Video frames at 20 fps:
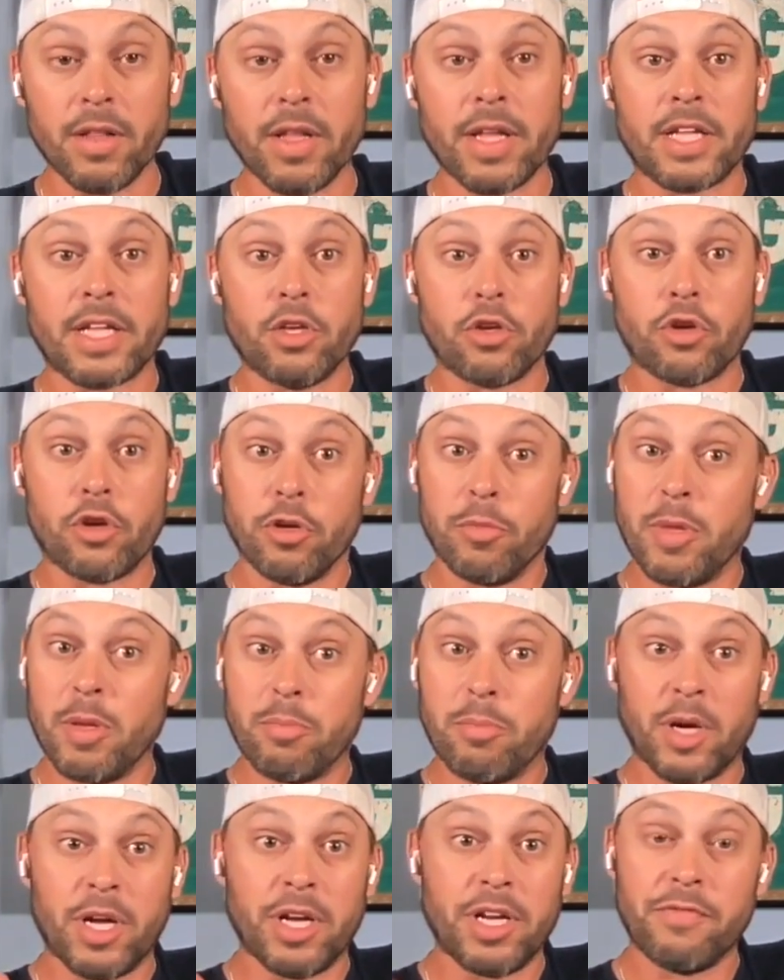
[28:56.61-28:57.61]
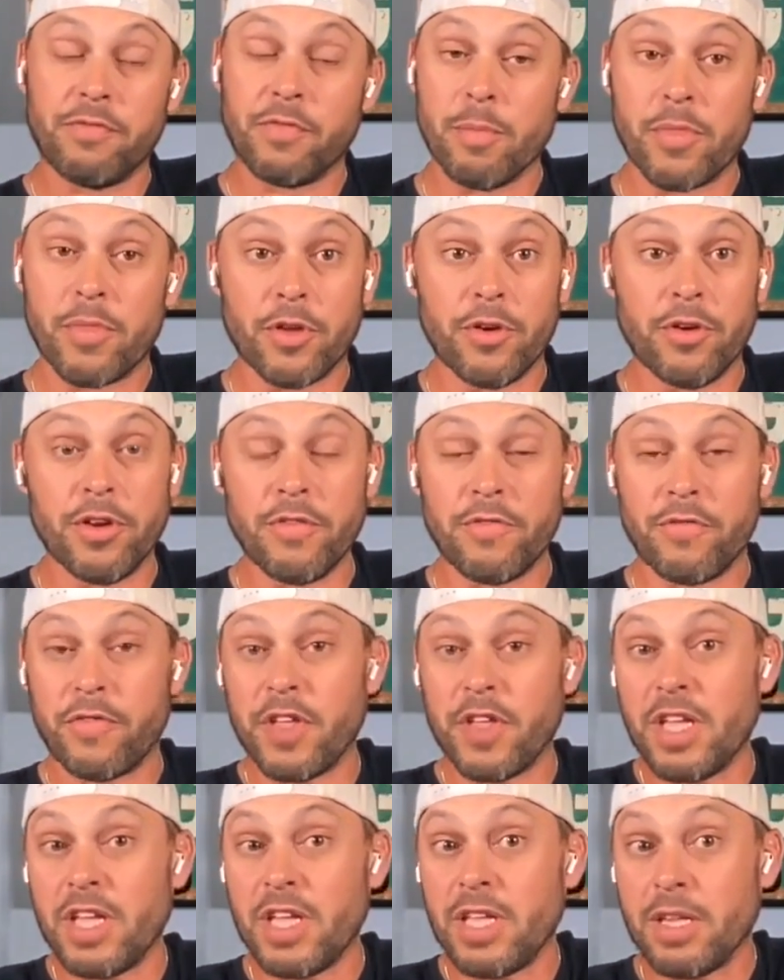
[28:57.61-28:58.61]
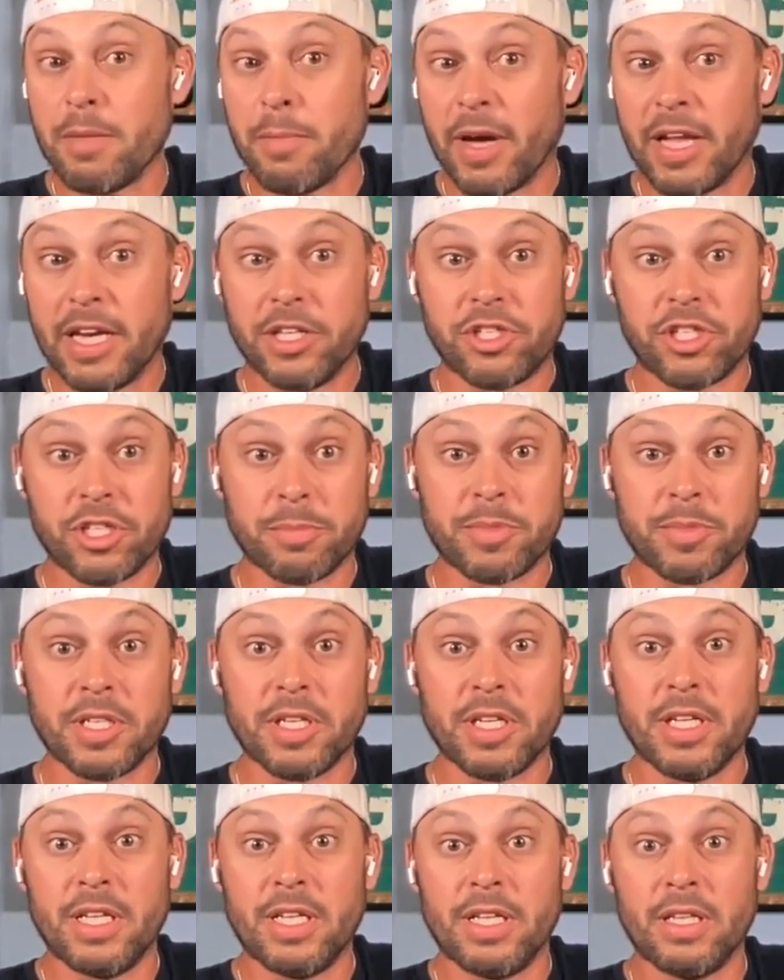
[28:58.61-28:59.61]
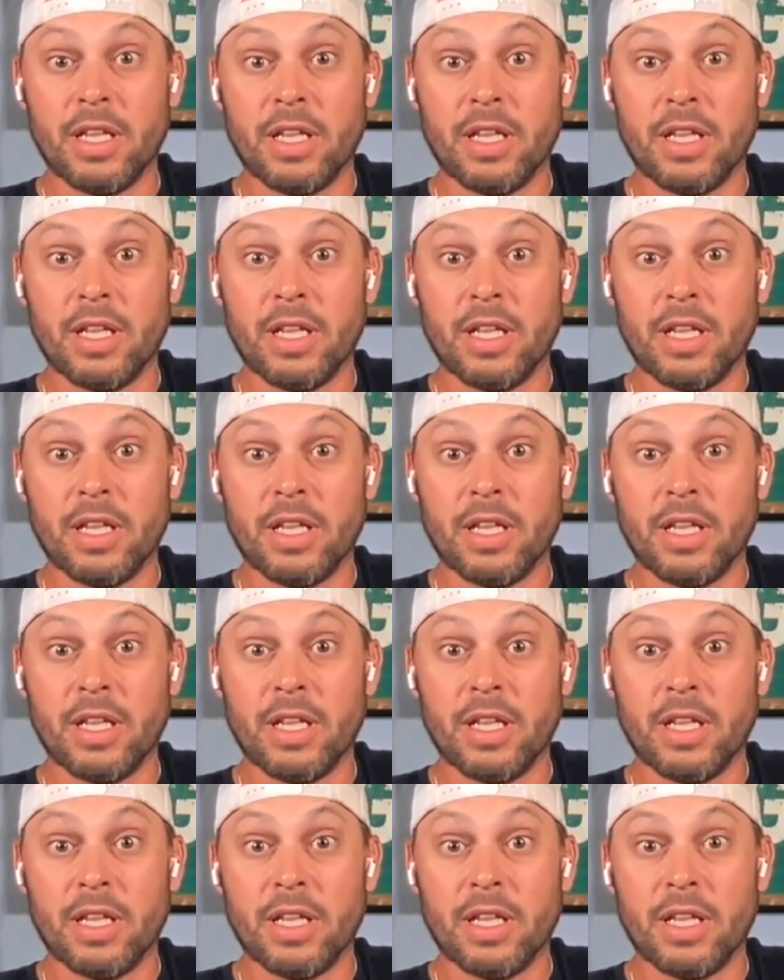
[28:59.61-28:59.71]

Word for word: Like you could have been putting from thirty feet. He might have chipped it in.